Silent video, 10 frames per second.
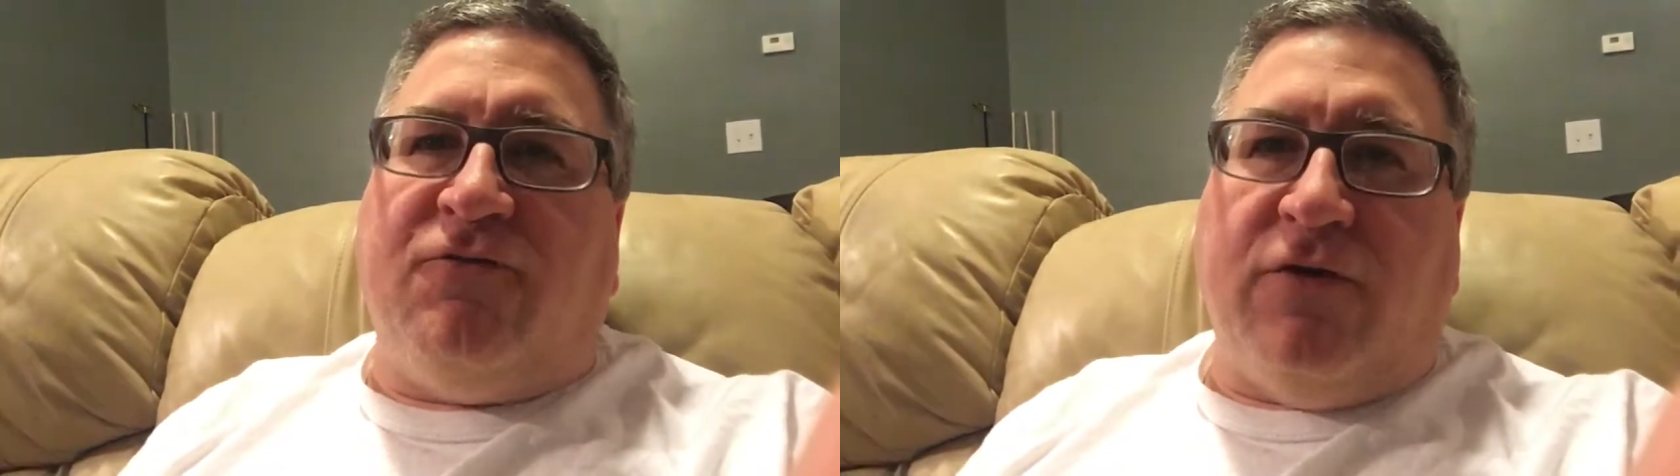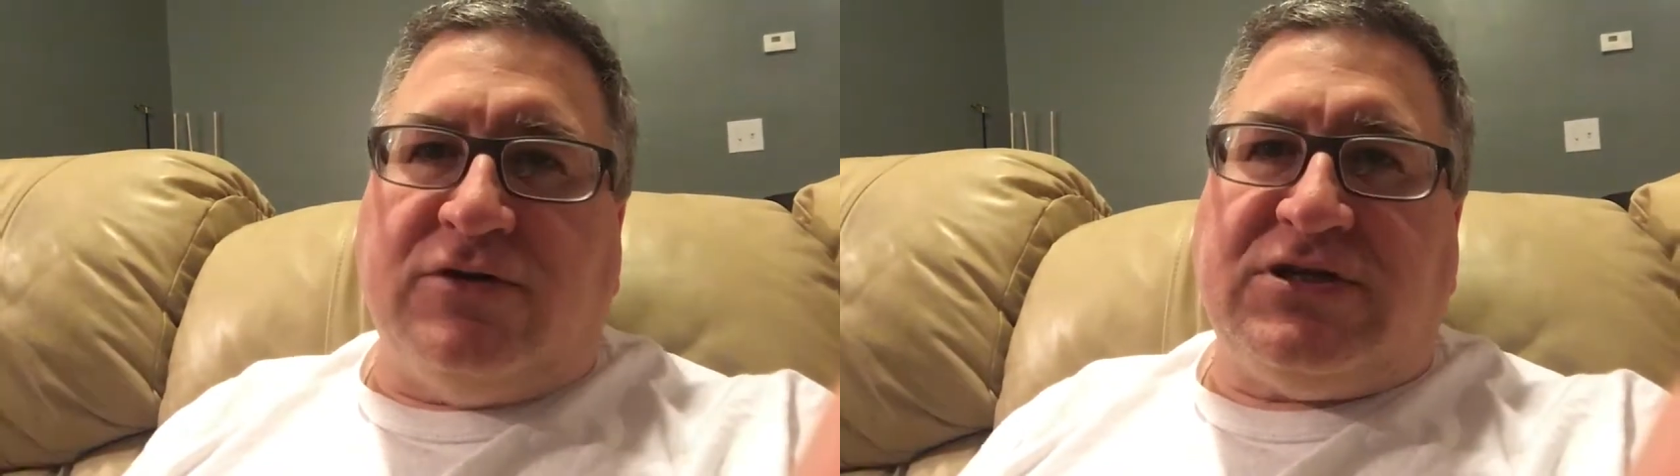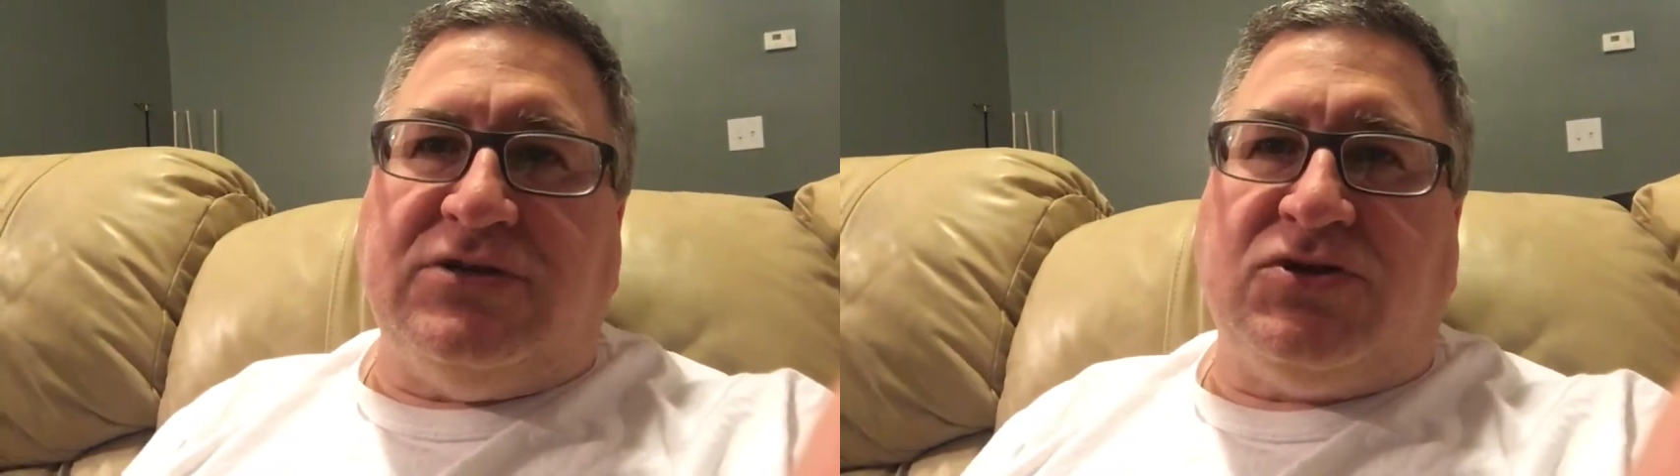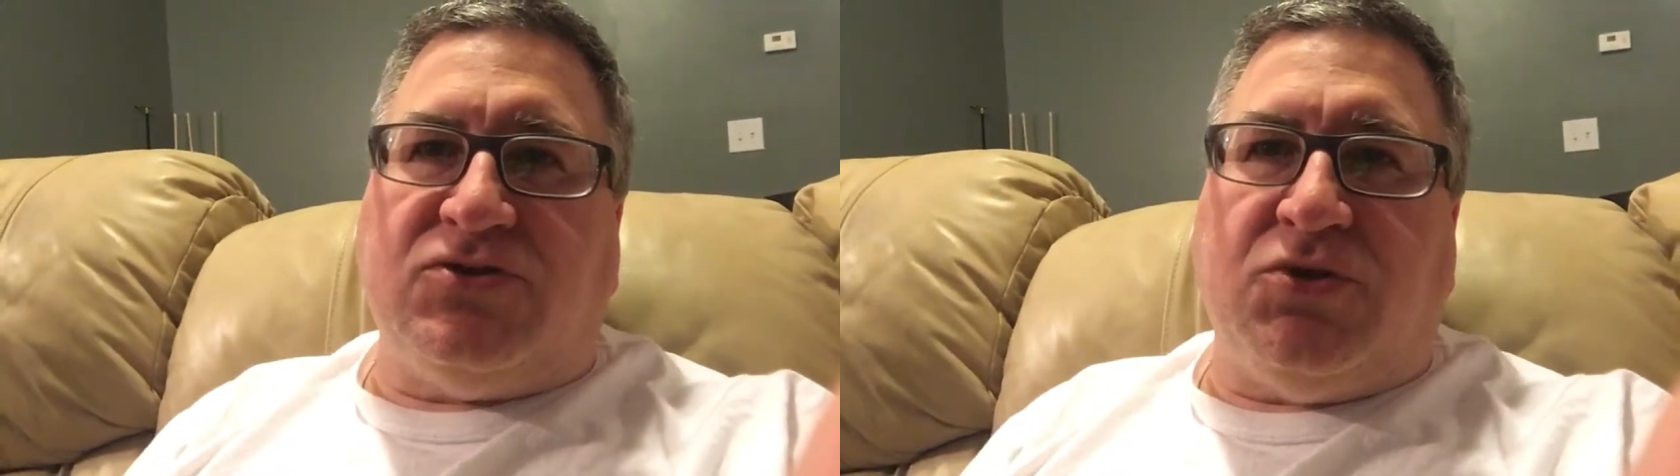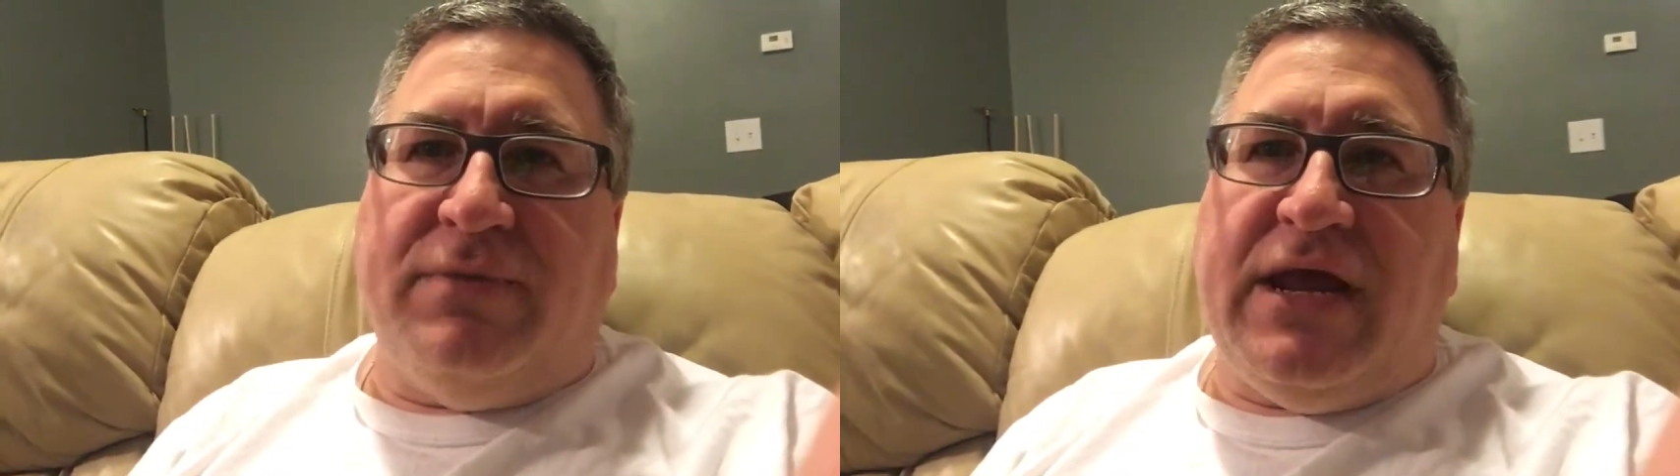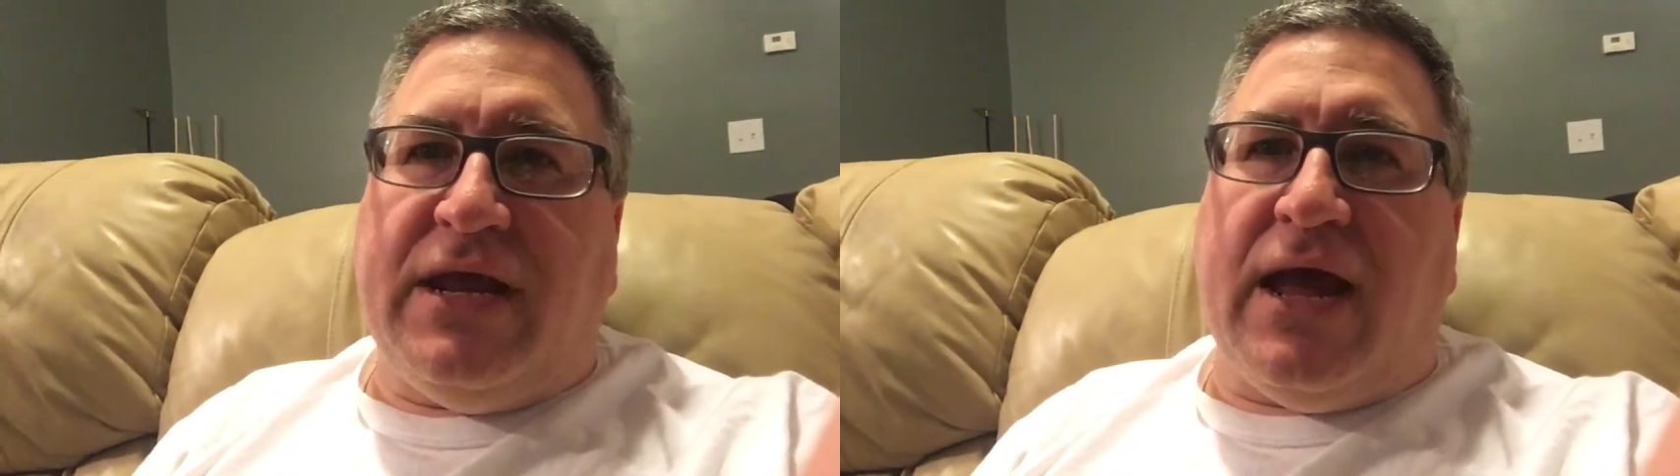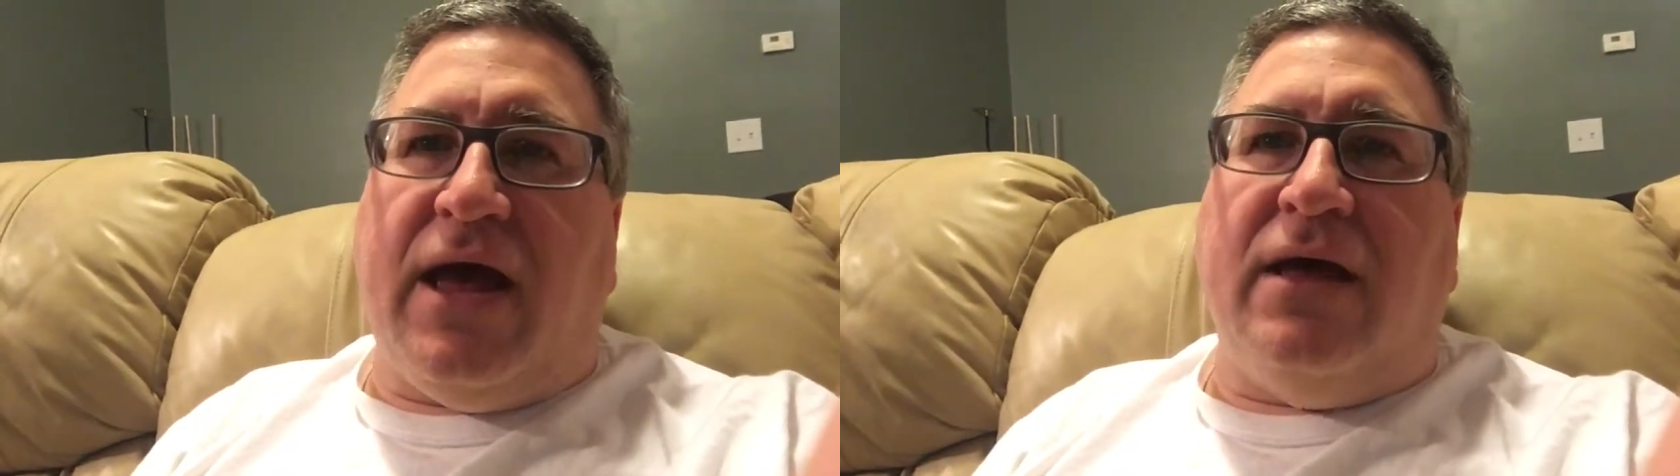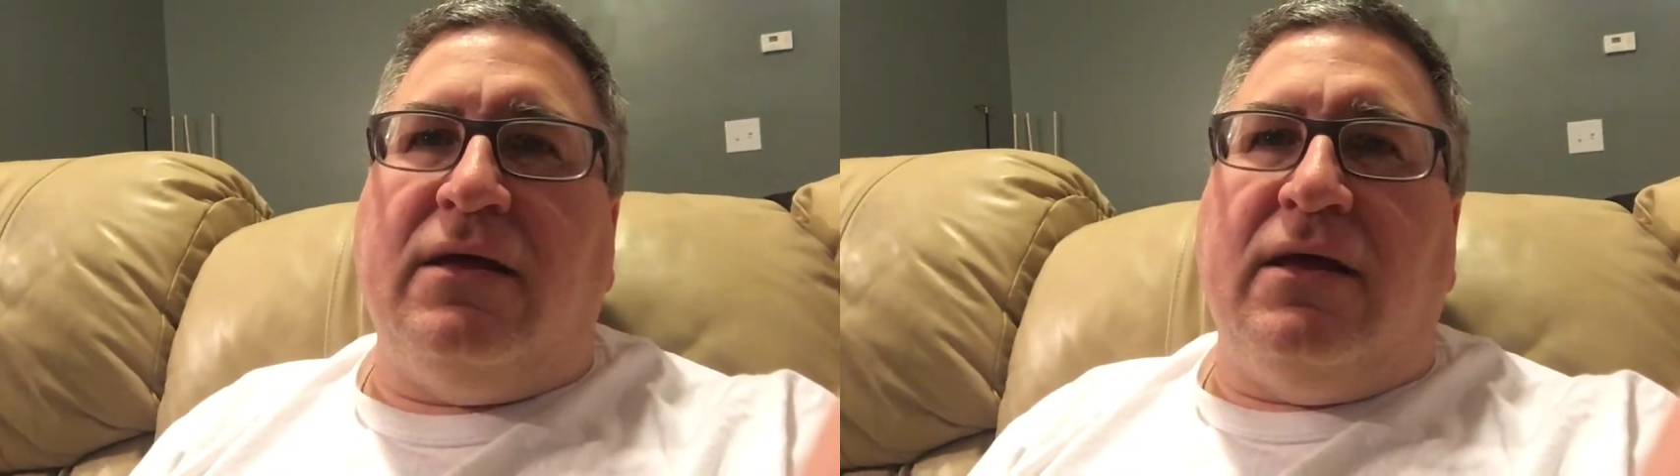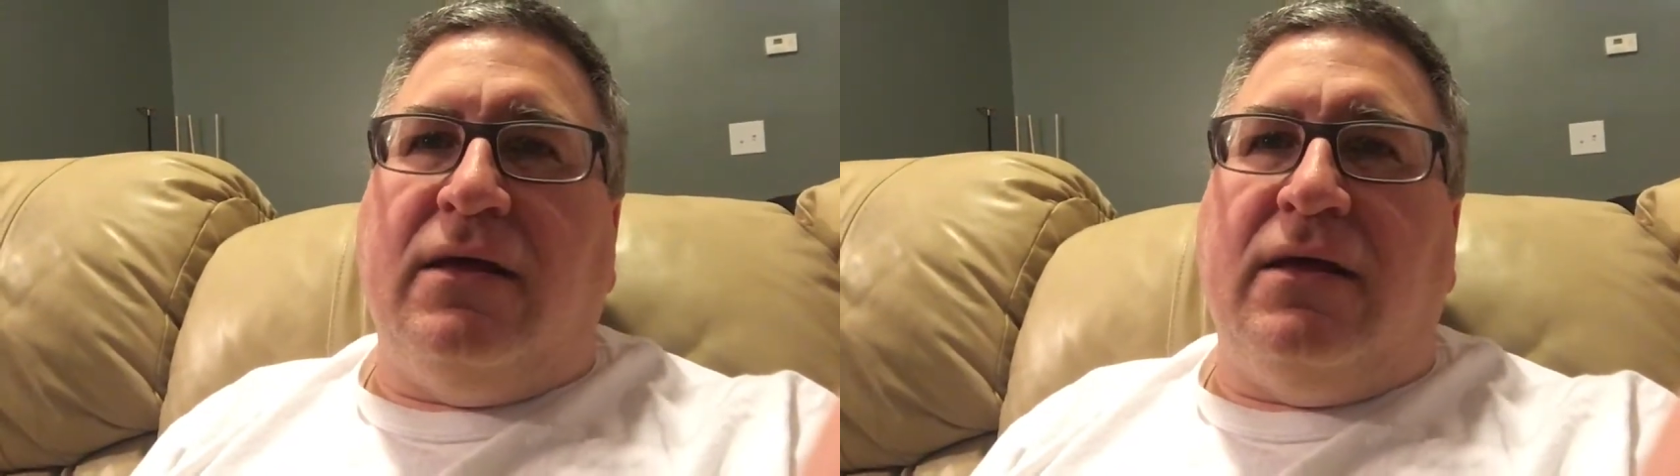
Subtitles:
first in social media,